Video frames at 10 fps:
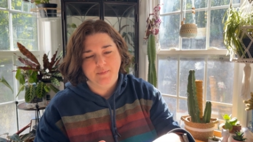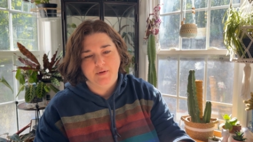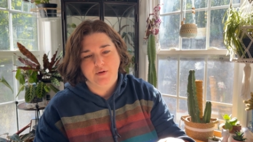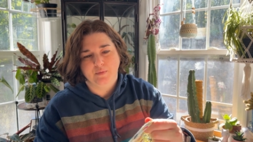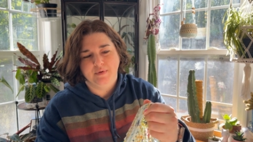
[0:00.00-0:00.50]

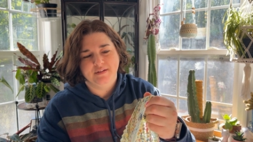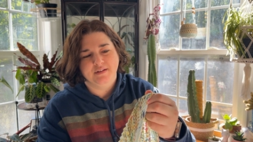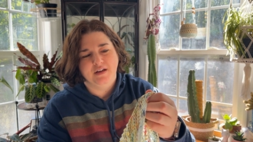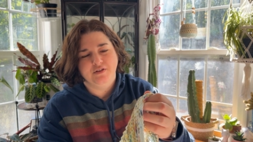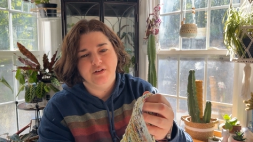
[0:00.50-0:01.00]
but on one
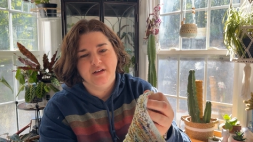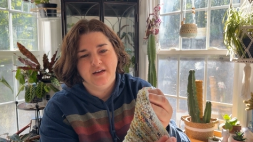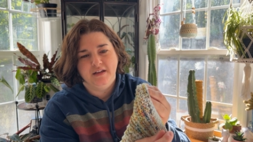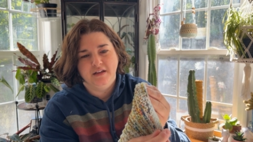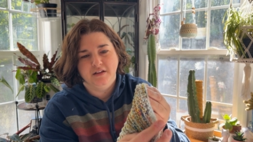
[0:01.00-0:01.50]
side you
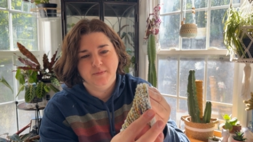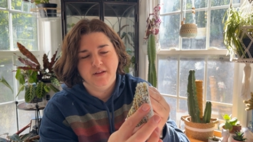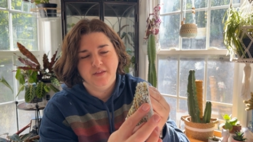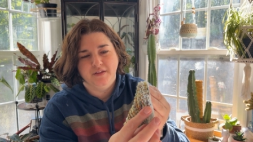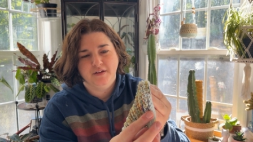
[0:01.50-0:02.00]
kind of get a little
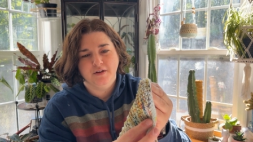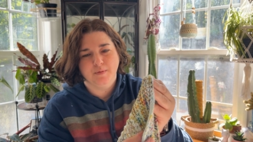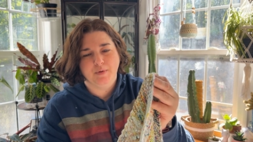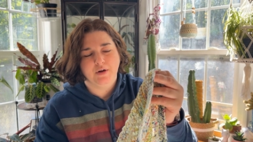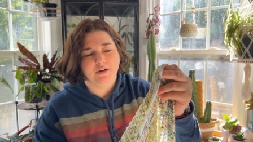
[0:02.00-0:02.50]
bit
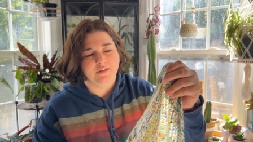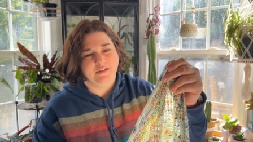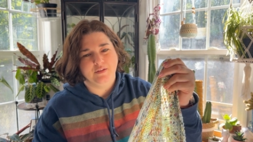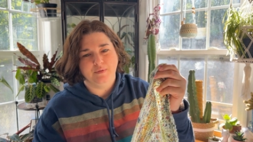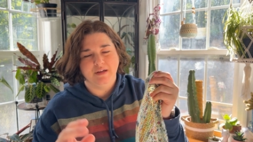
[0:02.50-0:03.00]
thicker part, and
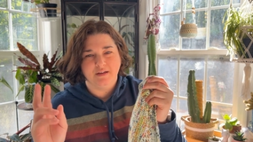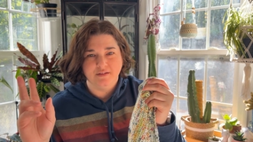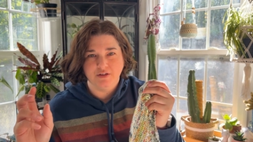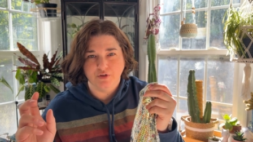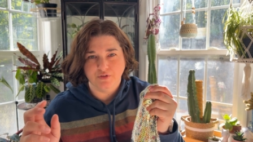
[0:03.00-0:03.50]
that's what I
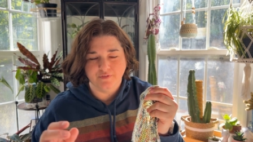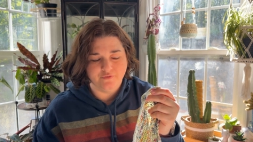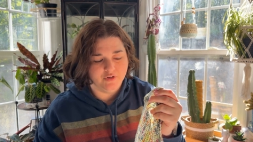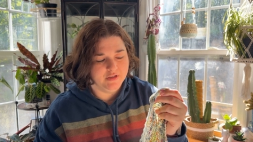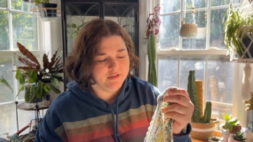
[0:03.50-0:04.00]
consider the
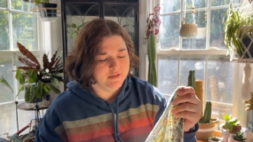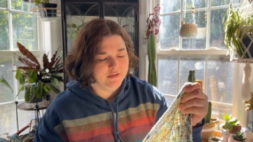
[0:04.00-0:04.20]
front.